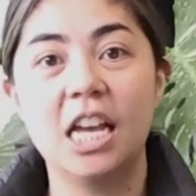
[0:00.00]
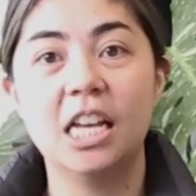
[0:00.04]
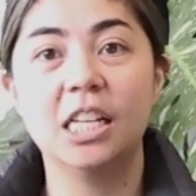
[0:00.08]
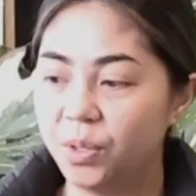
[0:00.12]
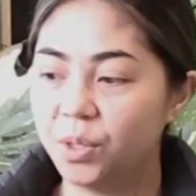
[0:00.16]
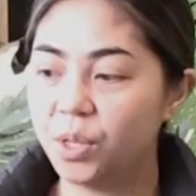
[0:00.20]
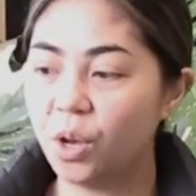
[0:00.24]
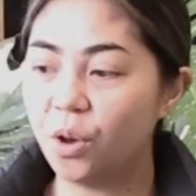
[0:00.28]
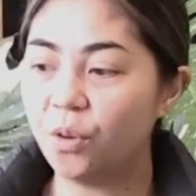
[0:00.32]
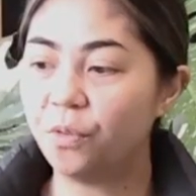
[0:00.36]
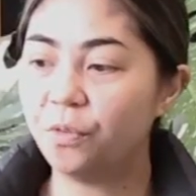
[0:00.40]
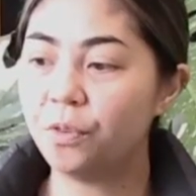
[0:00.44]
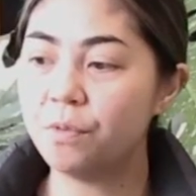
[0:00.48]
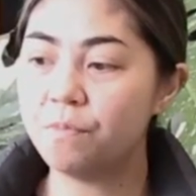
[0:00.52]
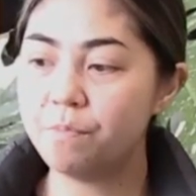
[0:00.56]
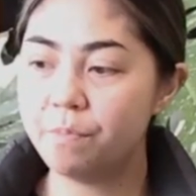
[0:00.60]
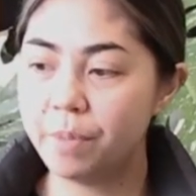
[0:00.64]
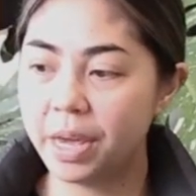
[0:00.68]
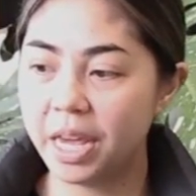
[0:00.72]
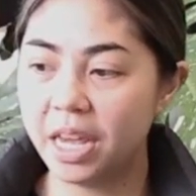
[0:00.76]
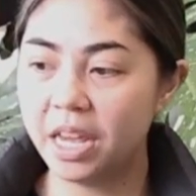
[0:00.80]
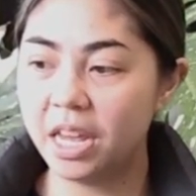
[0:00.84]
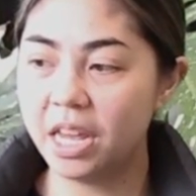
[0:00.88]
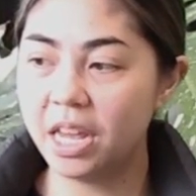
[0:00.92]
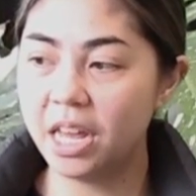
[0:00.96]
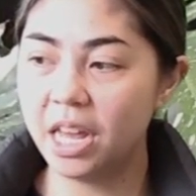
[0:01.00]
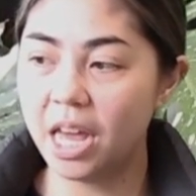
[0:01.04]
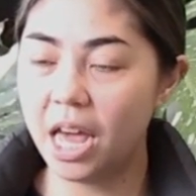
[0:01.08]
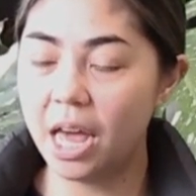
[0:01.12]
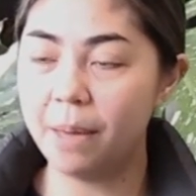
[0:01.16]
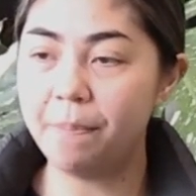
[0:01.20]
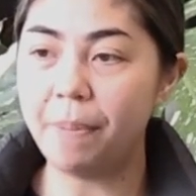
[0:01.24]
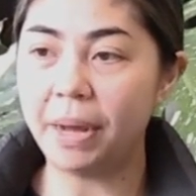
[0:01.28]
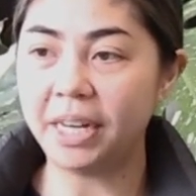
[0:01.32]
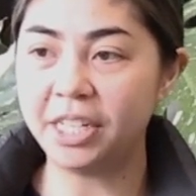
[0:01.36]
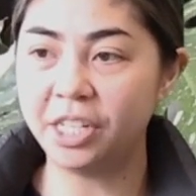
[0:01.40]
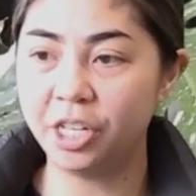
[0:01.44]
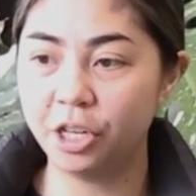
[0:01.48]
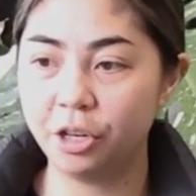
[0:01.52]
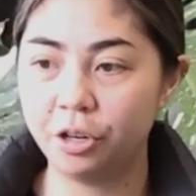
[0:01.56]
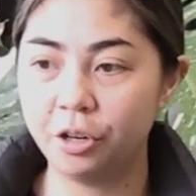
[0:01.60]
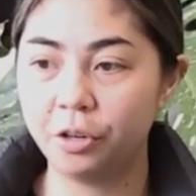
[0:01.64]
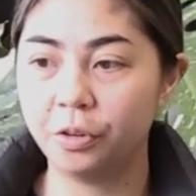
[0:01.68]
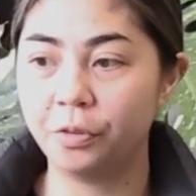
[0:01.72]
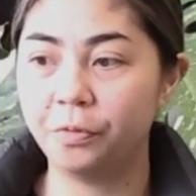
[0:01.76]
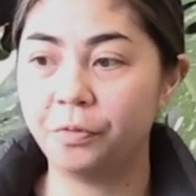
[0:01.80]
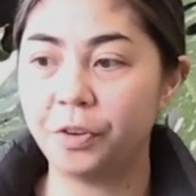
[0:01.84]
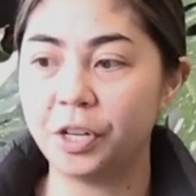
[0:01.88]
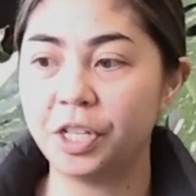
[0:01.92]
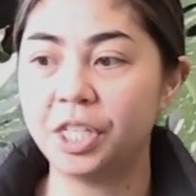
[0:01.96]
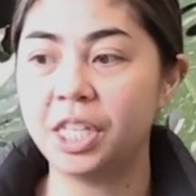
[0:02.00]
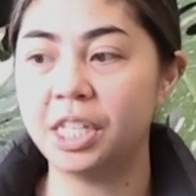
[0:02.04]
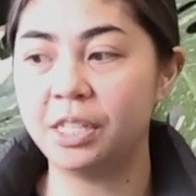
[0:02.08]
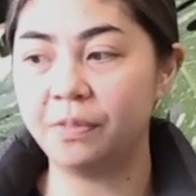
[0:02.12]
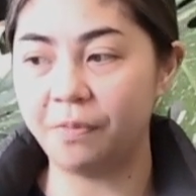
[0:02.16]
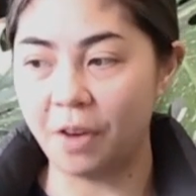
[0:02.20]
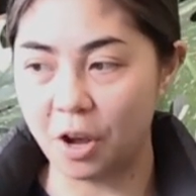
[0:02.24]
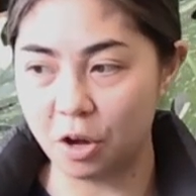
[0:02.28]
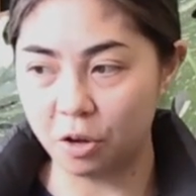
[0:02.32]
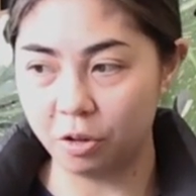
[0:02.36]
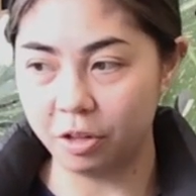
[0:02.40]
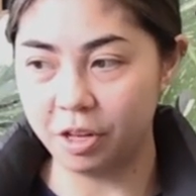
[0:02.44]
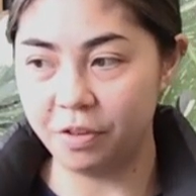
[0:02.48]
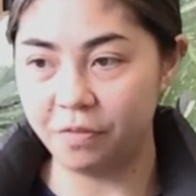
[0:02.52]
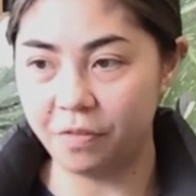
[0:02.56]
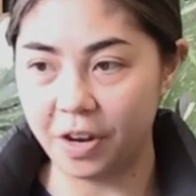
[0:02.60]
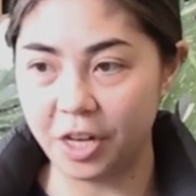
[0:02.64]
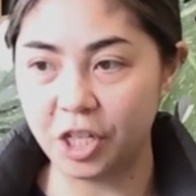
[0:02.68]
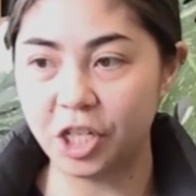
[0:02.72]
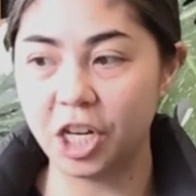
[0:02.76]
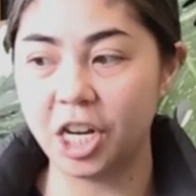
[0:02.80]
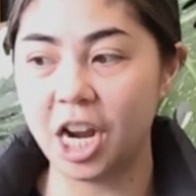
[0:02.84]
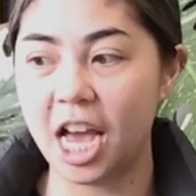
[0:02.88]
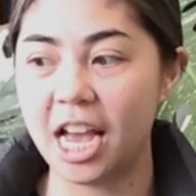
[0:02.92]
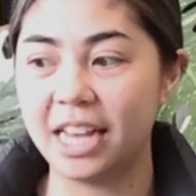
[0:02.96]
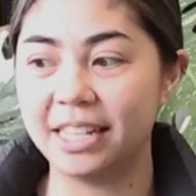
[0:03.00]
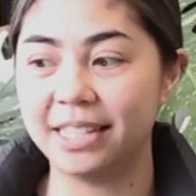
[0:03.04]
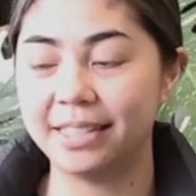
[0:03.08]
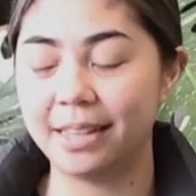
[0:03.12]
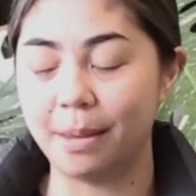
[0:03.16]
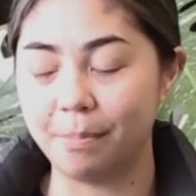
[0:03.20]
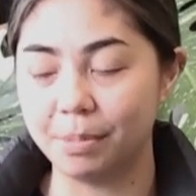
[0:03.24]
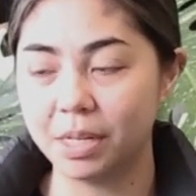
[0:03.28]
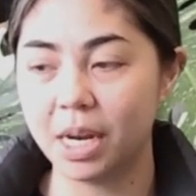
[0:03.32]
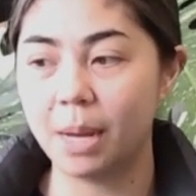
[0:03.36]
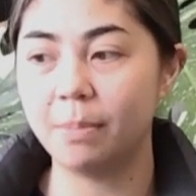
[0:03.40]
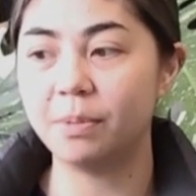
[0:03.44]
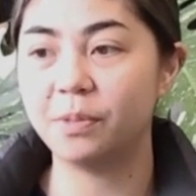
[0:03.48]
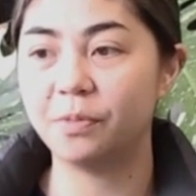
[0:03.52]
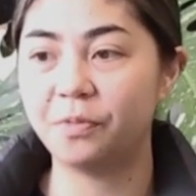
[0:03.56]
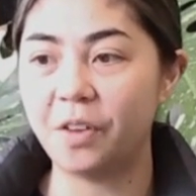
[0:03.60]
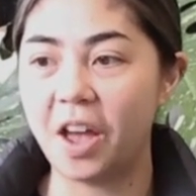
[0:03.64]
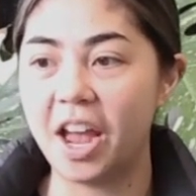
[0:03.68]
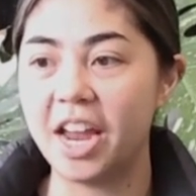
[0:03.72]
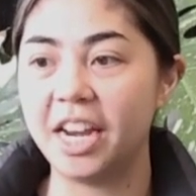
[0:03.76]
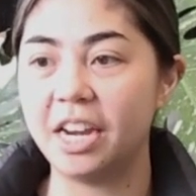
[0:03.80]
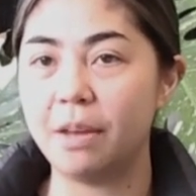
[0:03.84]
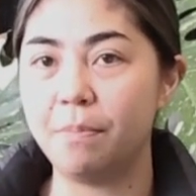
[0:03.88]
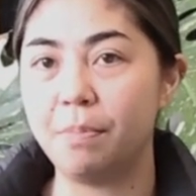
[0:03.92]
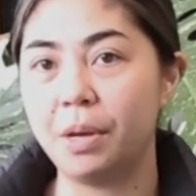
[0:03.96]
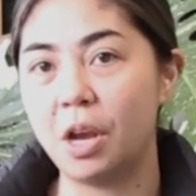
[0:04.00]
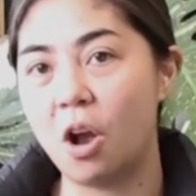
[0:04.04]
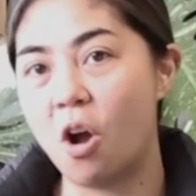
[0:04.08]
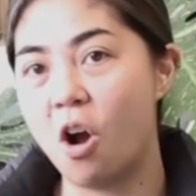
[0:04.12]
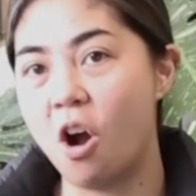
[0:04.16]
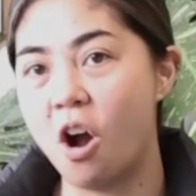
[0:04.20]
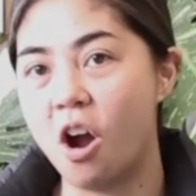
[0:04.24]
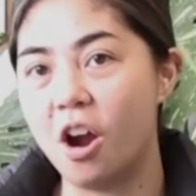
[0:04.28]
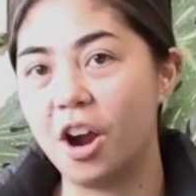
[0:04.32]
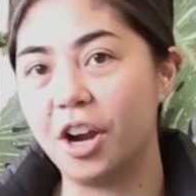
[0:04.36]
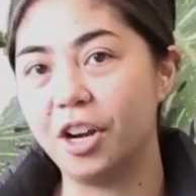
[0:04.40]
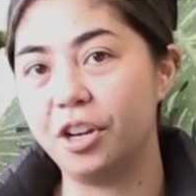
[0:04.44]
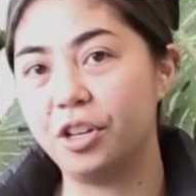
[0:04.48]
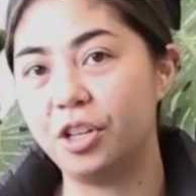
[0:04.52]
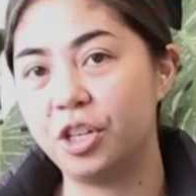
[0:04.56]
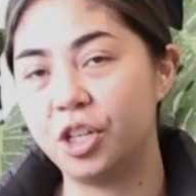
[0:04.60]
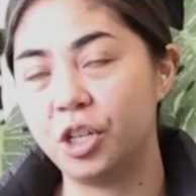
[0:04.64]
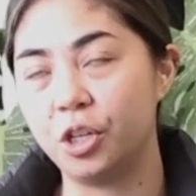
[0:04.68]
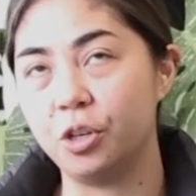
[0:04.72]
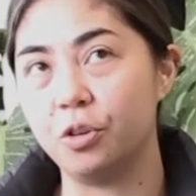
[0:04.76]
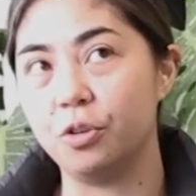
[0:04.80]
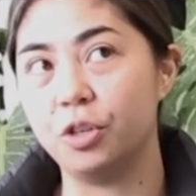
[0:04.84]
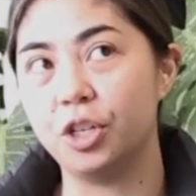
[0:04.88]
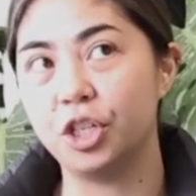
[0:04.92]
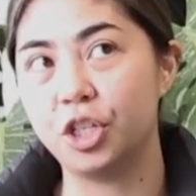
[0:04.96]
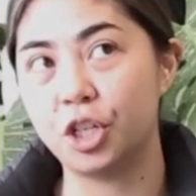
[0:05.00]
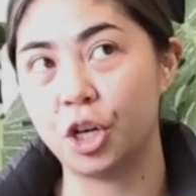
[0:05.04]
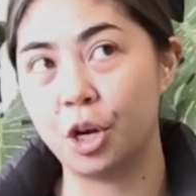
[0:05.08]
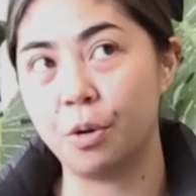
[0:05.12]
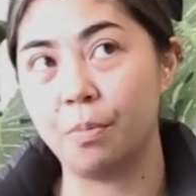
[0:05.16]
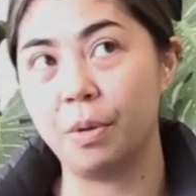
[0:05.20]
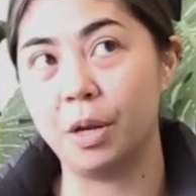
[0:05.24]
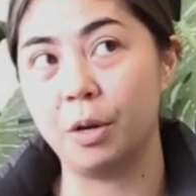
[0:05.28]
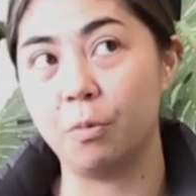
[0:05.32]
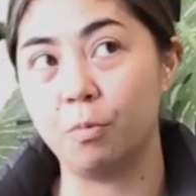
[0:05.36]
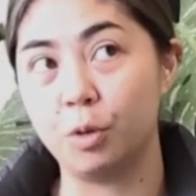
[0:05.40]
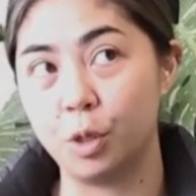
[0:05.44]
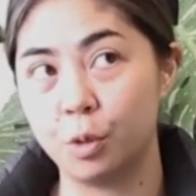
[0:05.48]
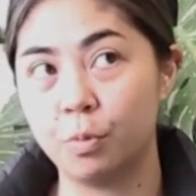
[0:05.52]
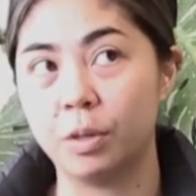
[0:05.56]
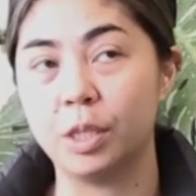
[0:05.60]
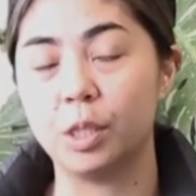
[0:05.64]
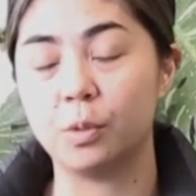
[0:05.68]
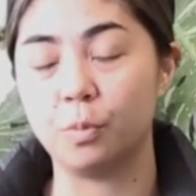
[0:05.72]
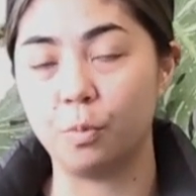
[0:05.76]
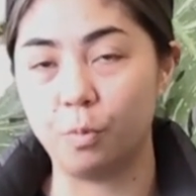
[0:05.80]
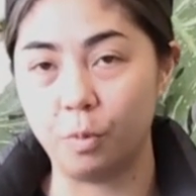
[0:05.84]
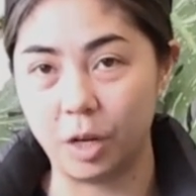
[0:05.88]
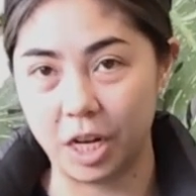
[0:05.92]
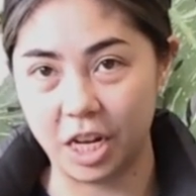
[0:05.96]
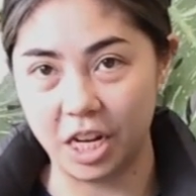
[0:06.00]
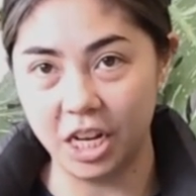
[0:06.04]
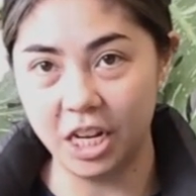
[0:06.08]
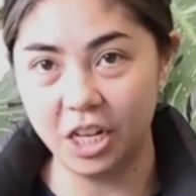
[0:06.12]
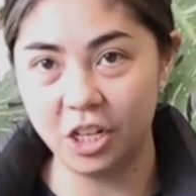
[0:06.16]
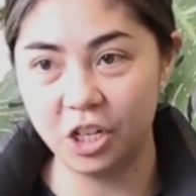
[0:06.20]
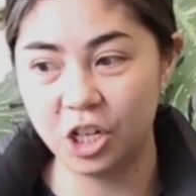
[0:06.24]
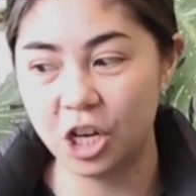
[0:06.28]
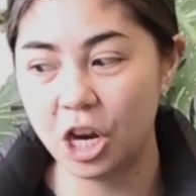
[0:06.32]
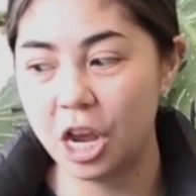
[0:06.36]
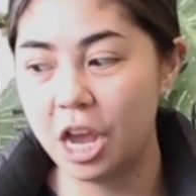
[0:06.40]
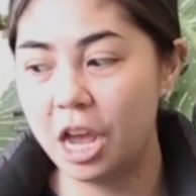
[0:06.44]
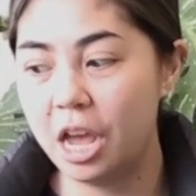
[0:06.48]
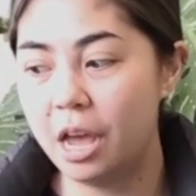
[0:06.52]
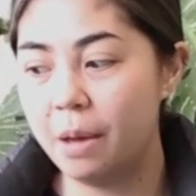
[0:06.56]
So for me, a bacterial versus fungal infection, I sometimes find a bit hard to determine which one's which,